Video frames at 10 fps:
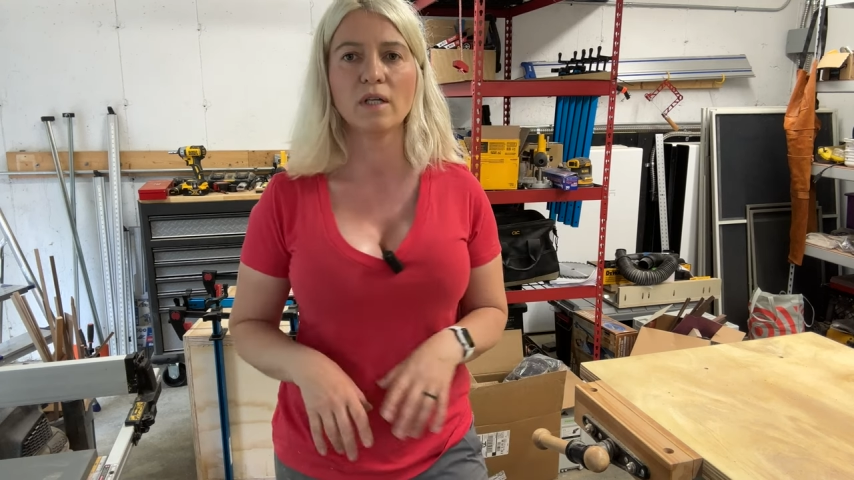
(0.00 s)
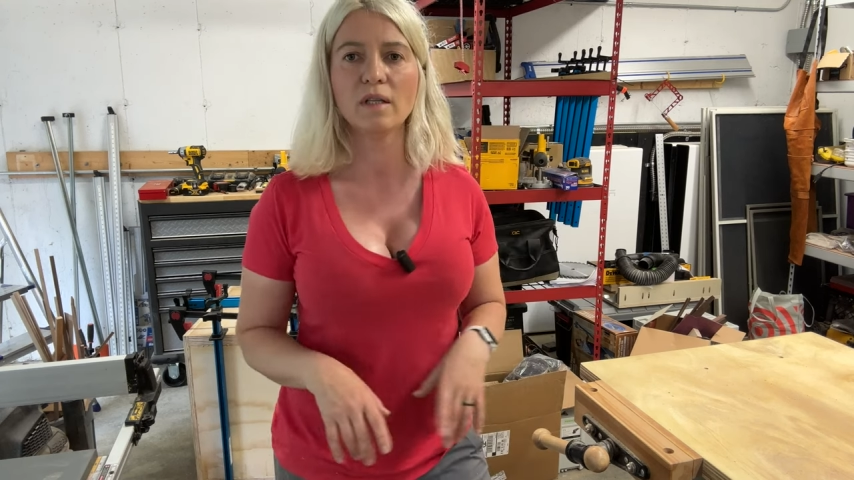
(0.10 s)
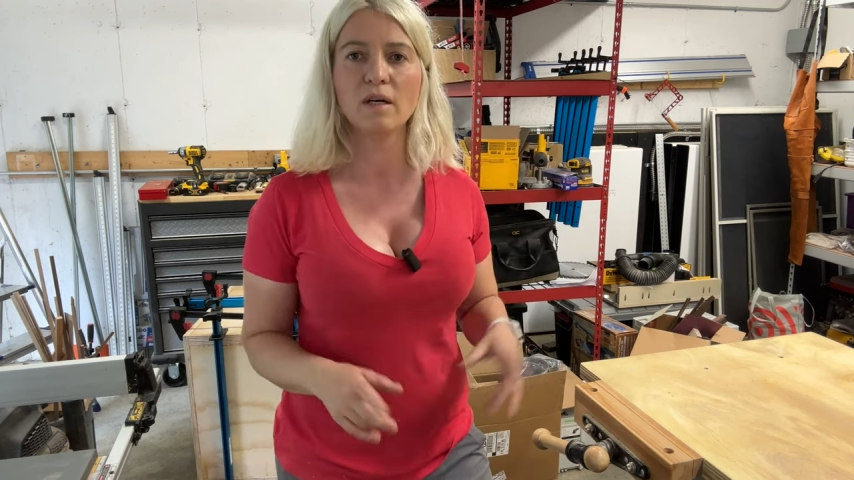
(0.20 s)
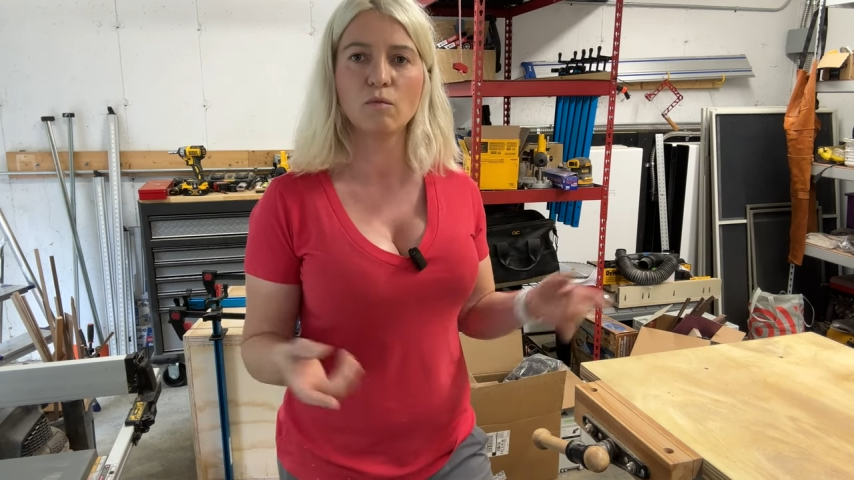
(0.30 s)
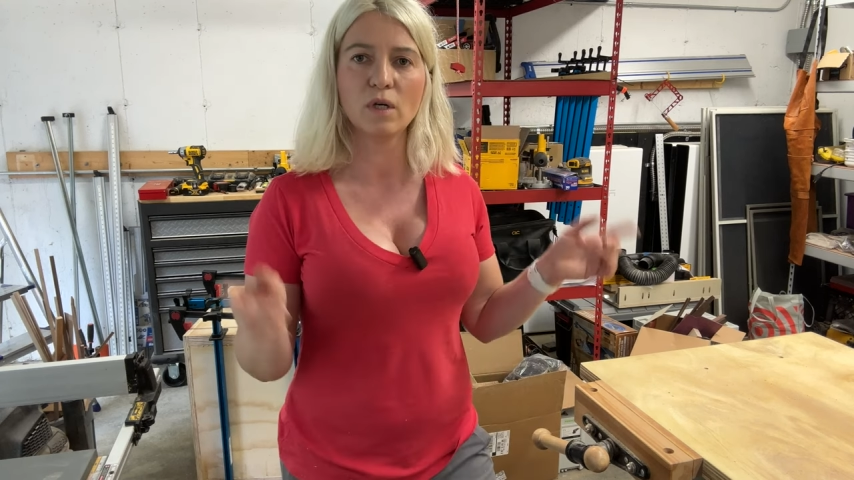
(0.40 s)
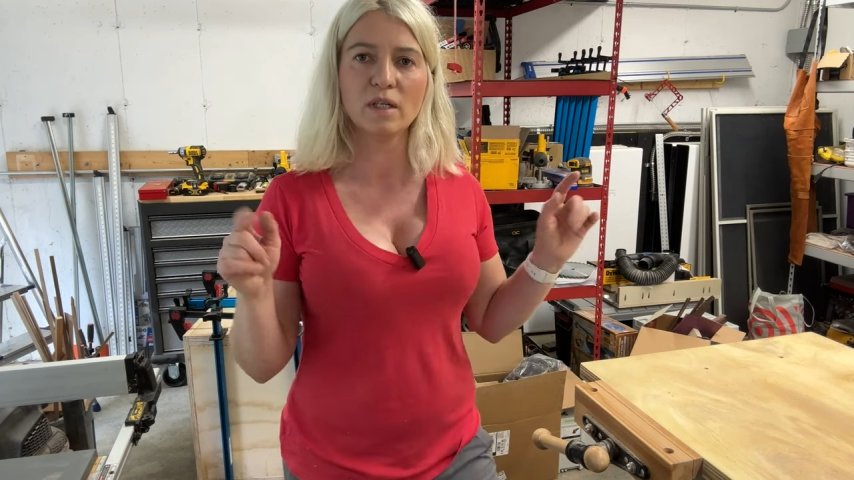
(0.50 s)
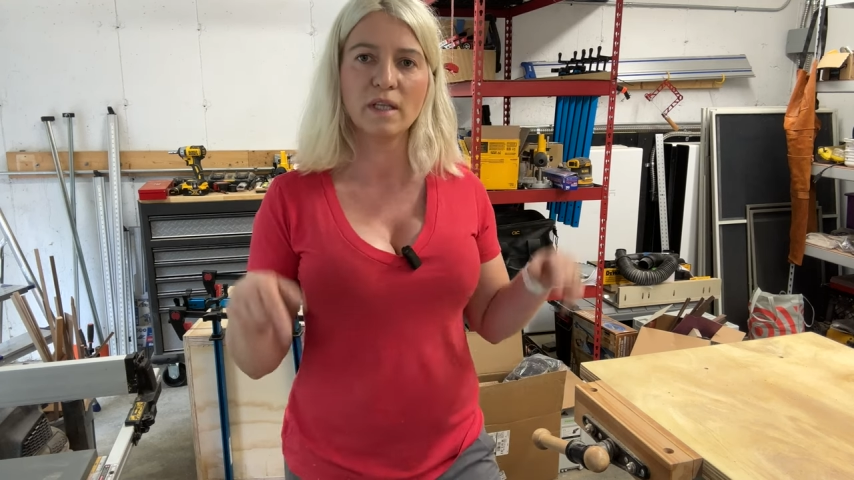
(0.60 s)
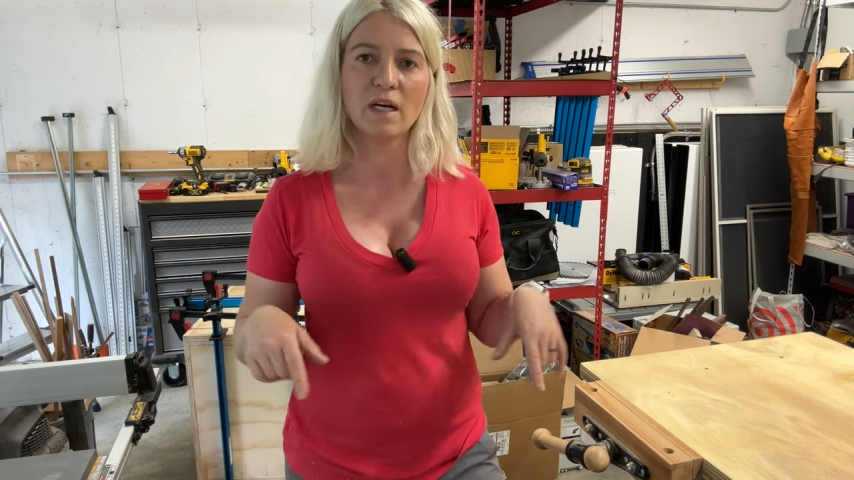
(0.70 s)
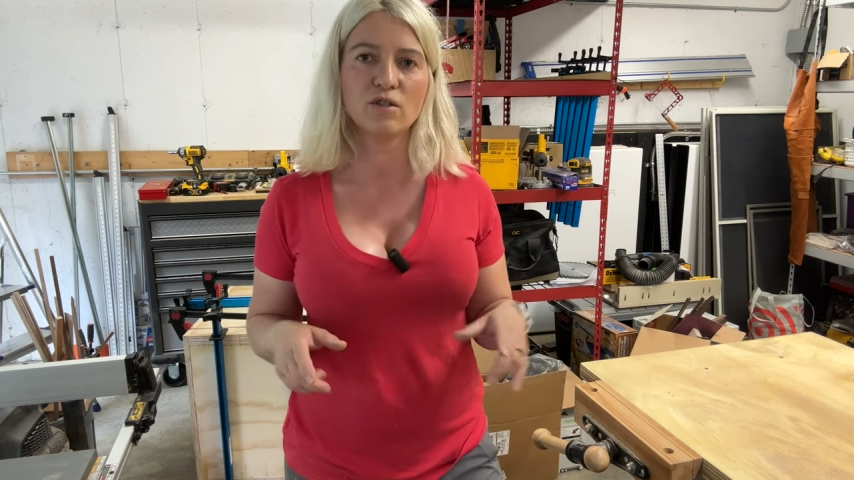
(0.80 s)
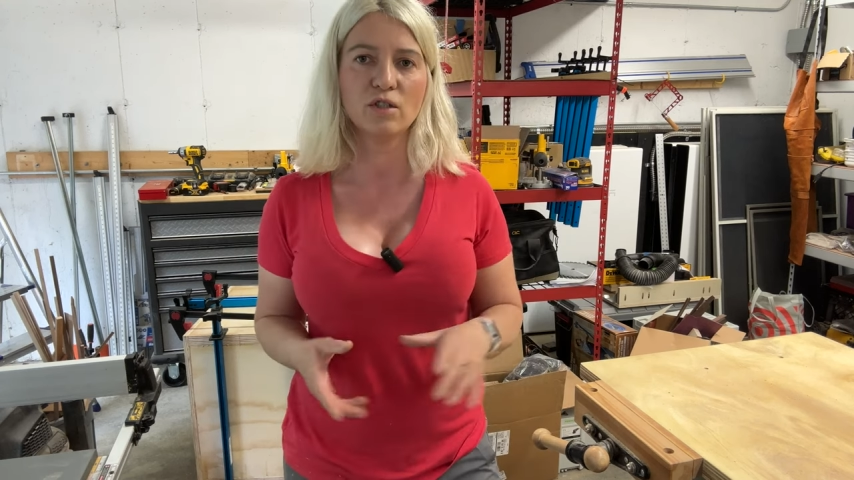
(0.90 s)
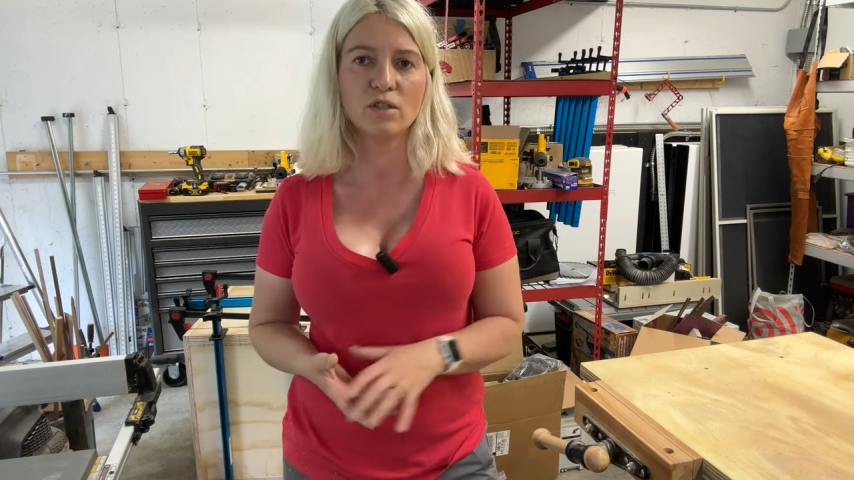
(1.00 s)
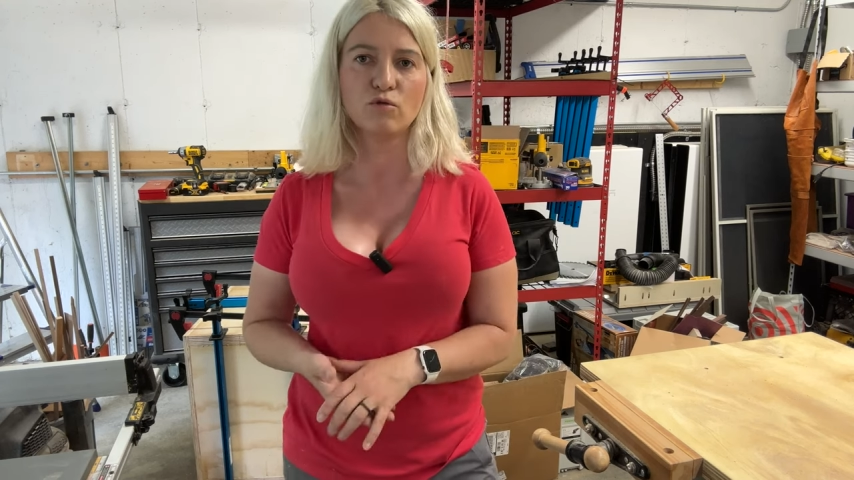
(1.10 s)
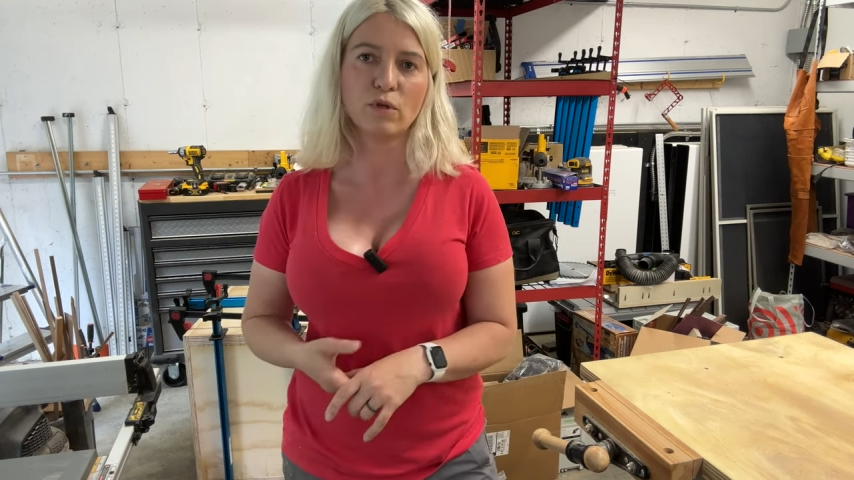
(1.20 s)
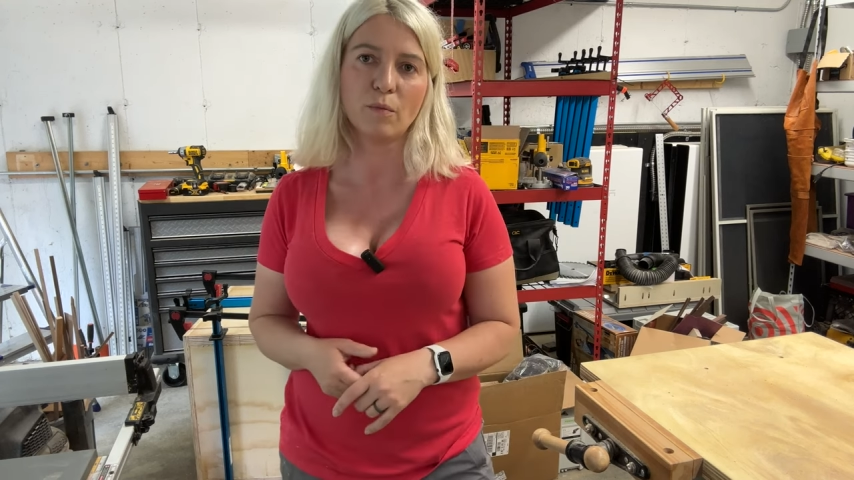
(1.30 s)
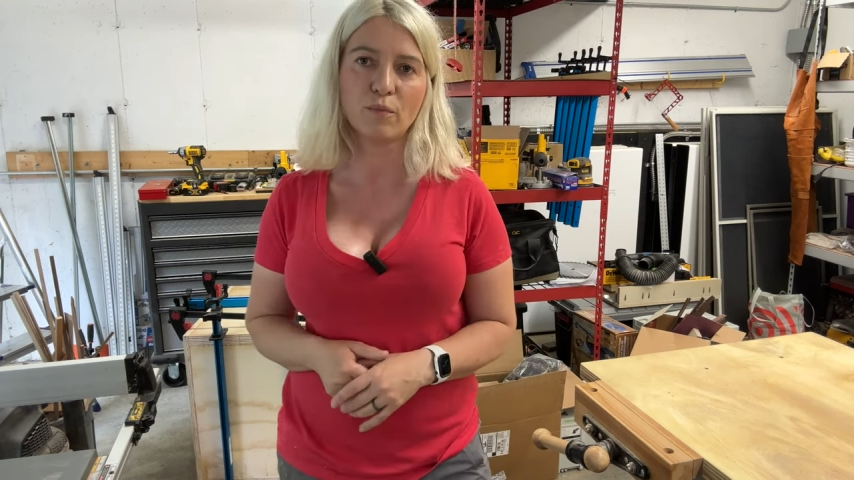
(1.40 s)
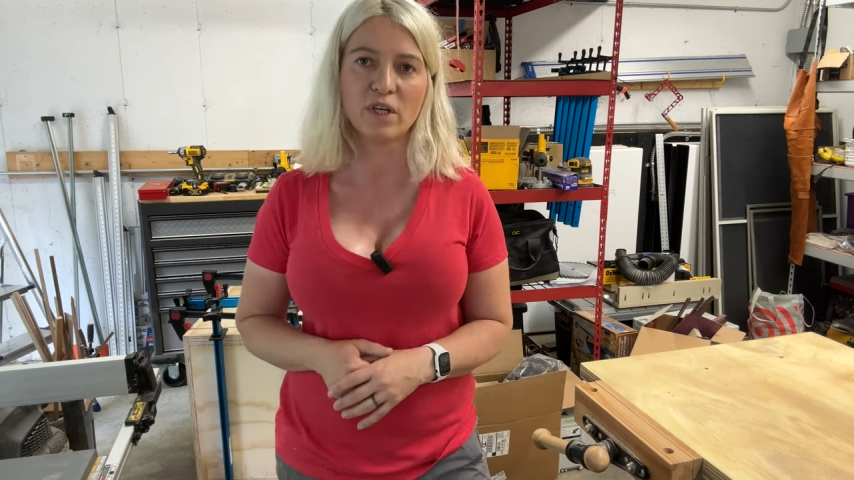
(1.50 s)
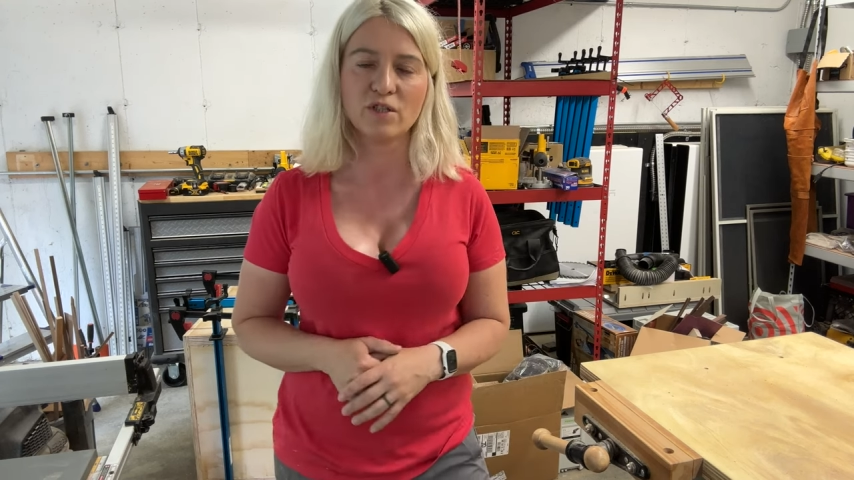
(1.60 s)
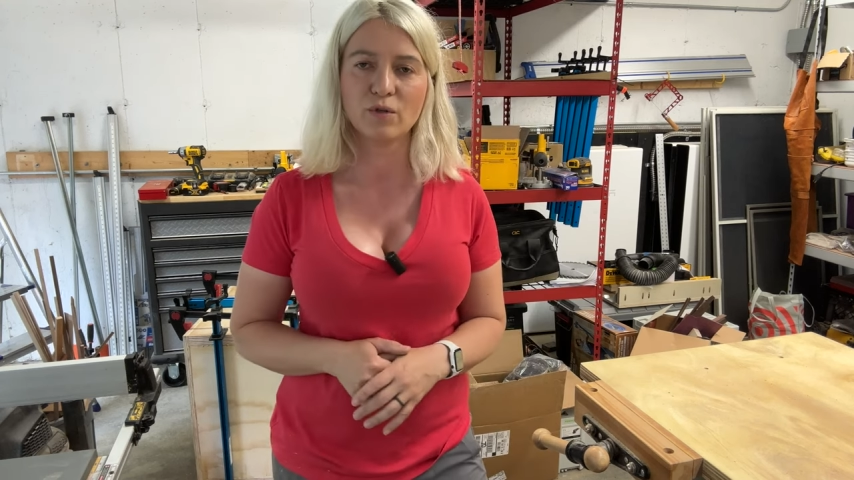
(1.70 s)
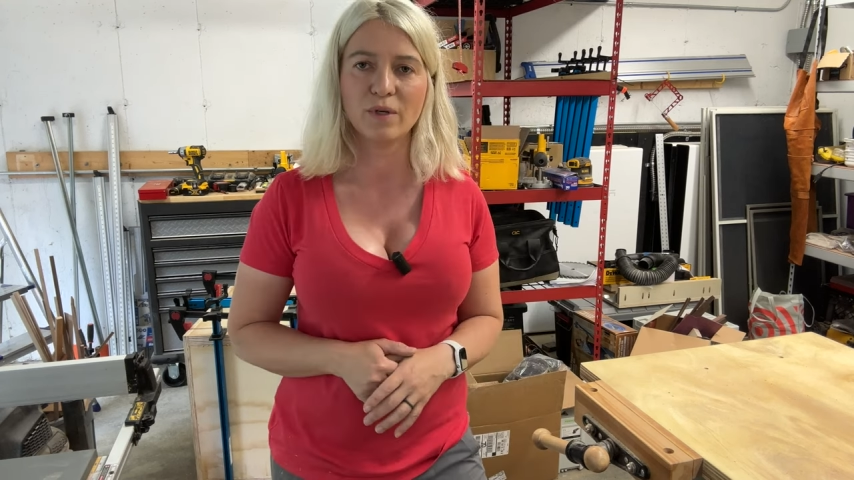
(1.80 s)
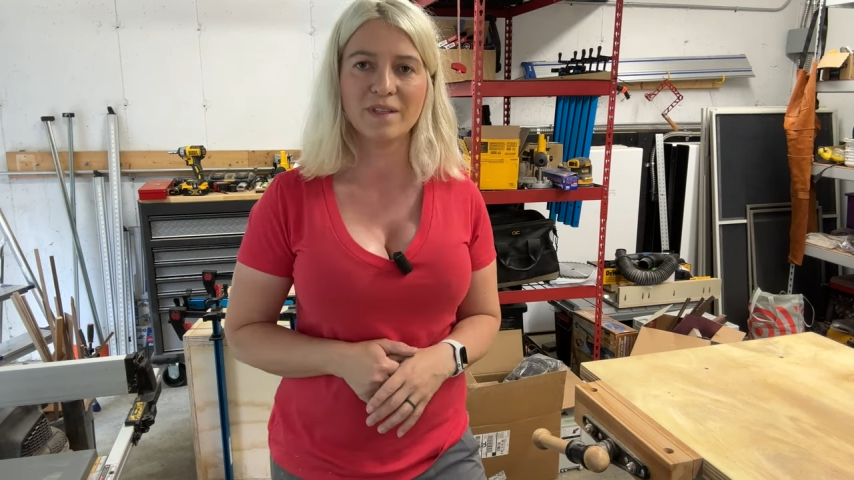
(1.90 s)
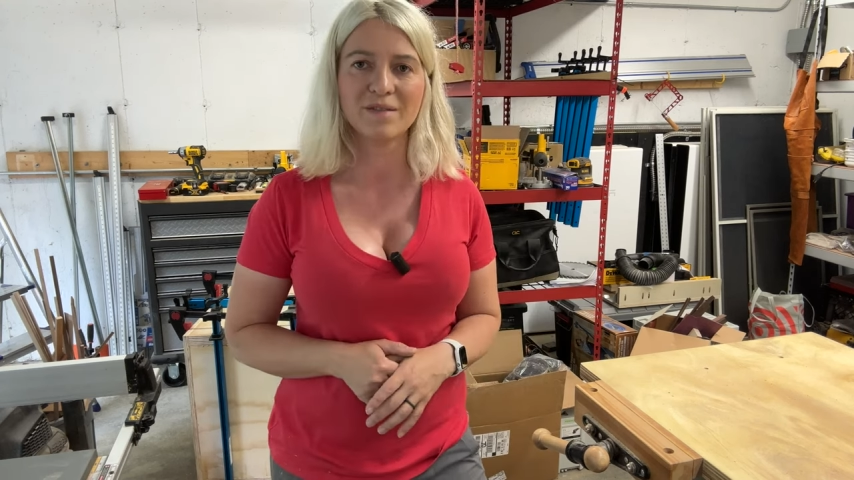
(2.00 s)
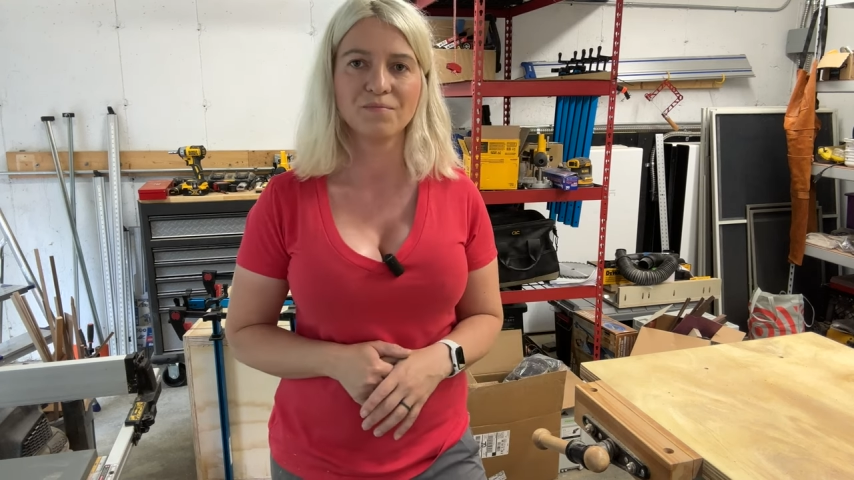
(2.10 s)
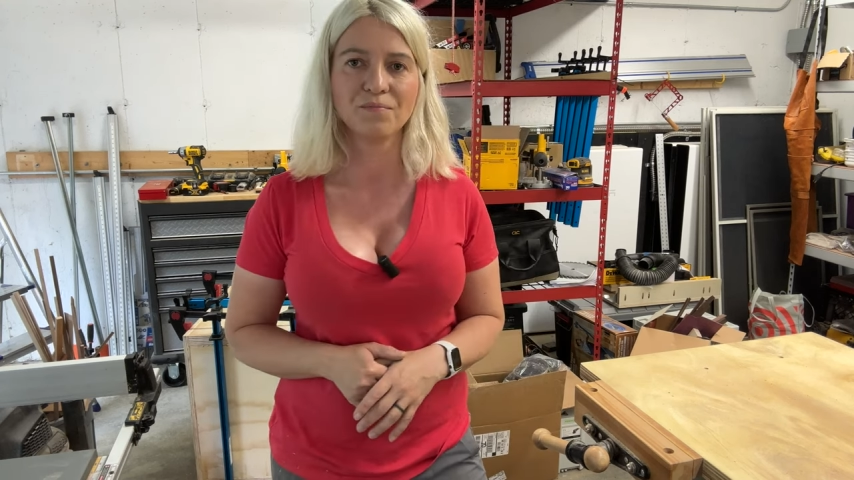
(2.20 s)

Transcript: and then we'll attach the drill press to it.